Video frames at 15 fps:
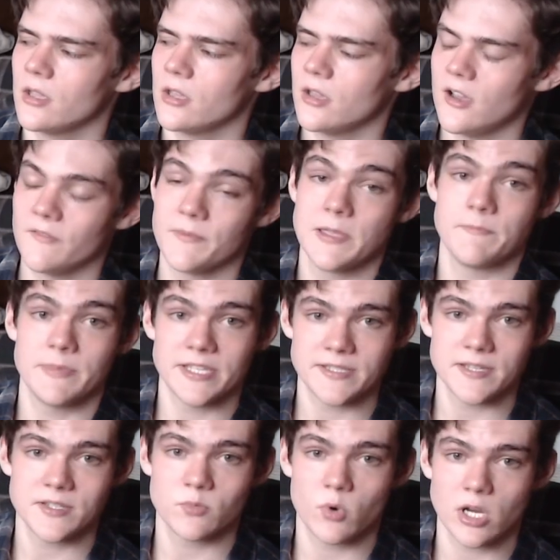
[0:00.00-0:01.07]
of my
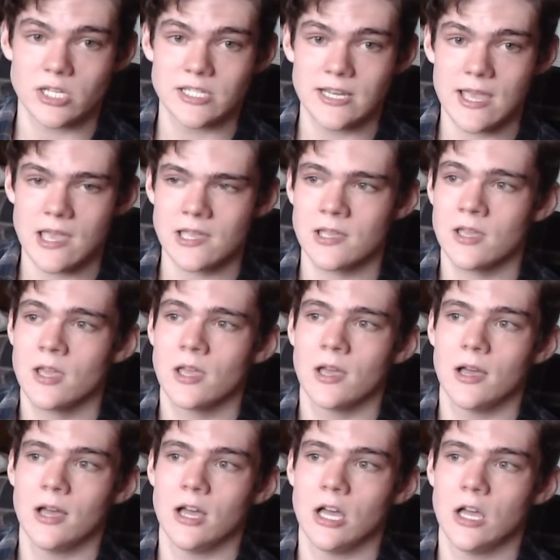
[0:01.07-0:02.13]
business work today,
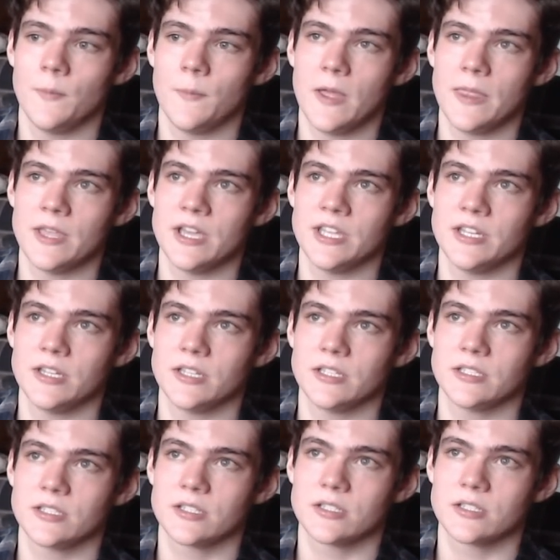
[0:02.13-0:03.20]
and then
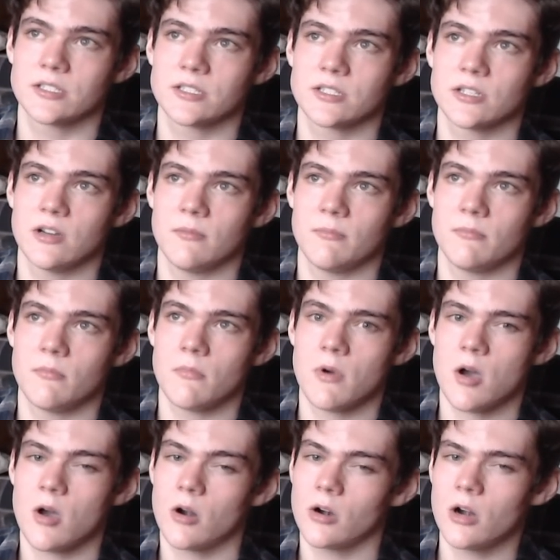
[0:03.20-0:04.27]

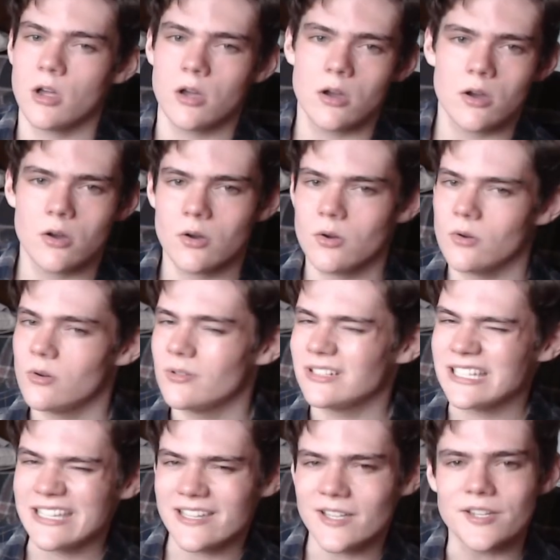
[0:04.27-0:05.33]

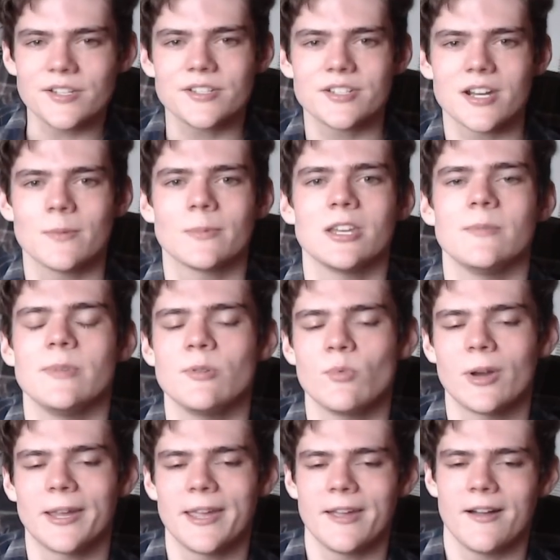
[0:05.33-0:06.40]
tomorrow-ish I'm going to be
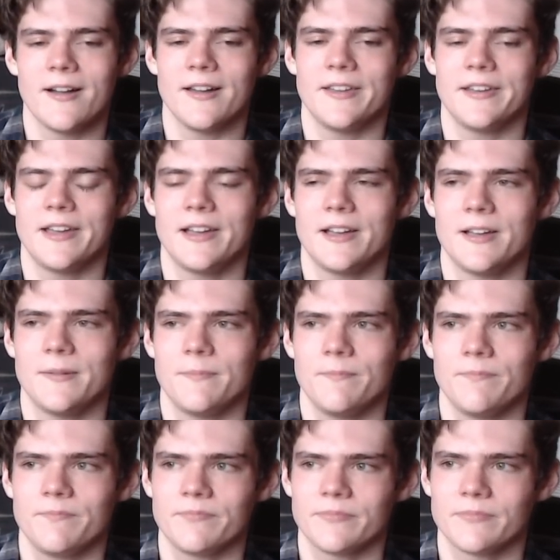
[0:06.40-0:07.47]
working
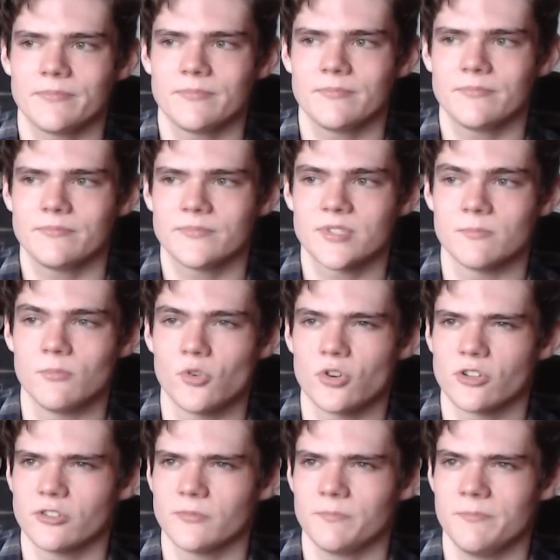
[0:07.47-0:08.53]
on some
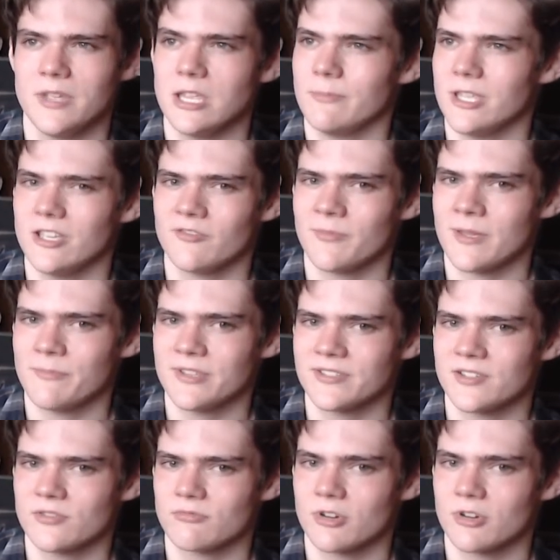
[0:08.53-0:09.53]
more maybe of my business